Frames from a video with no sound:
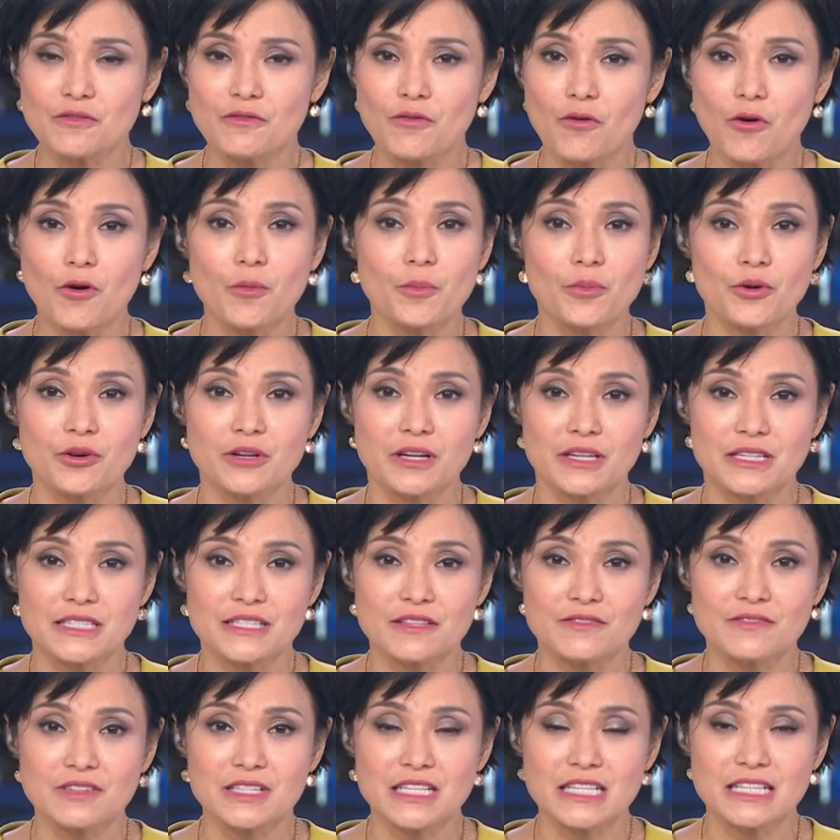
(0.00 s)
for
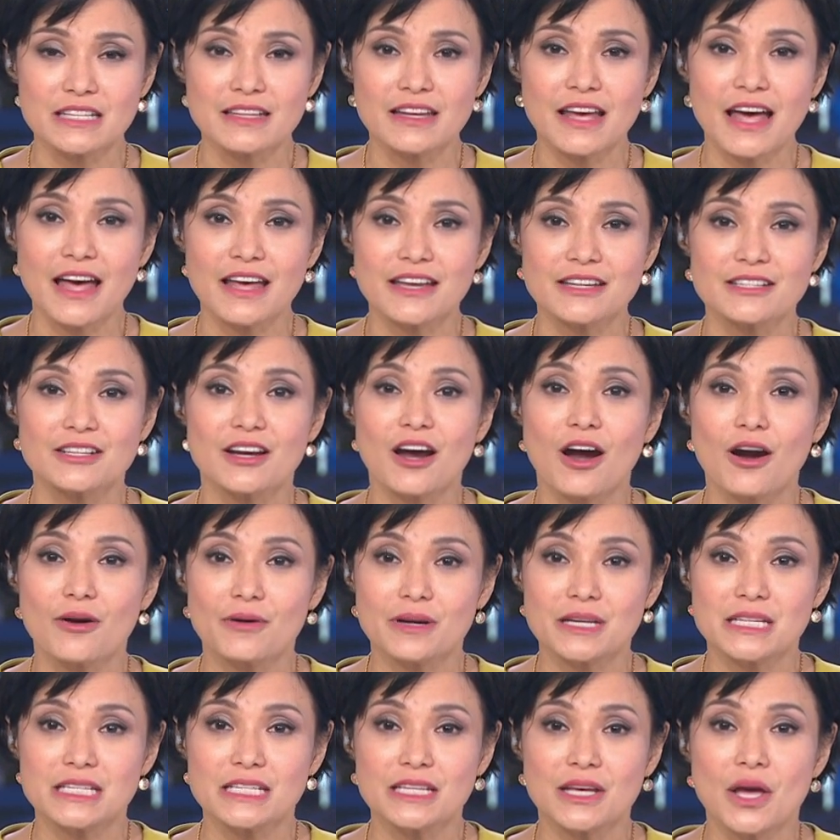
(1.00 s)
productivity and
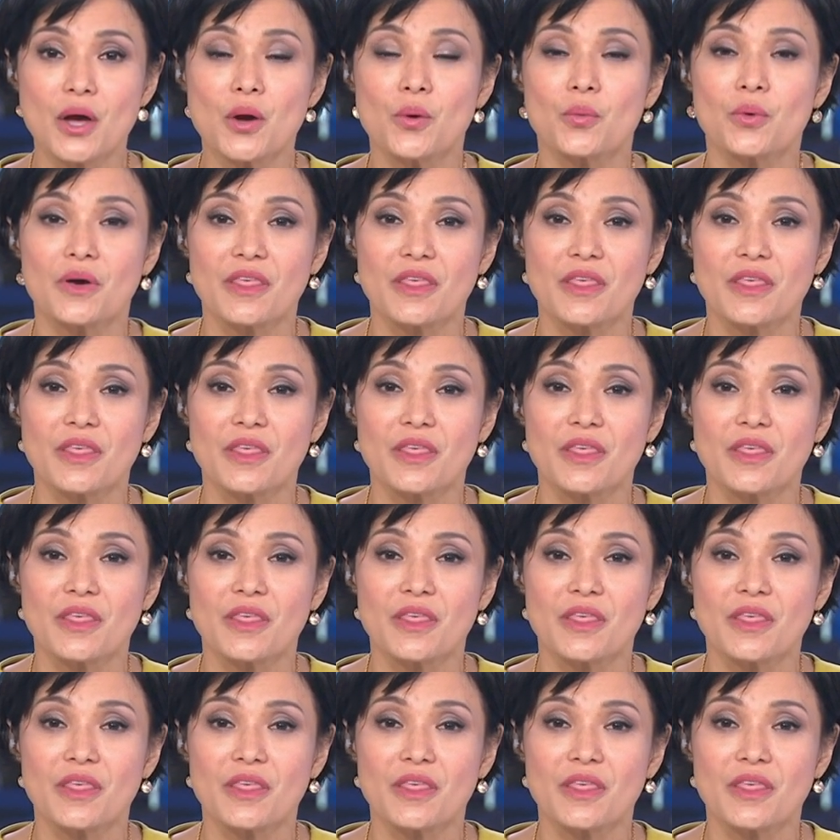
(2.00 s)
R&D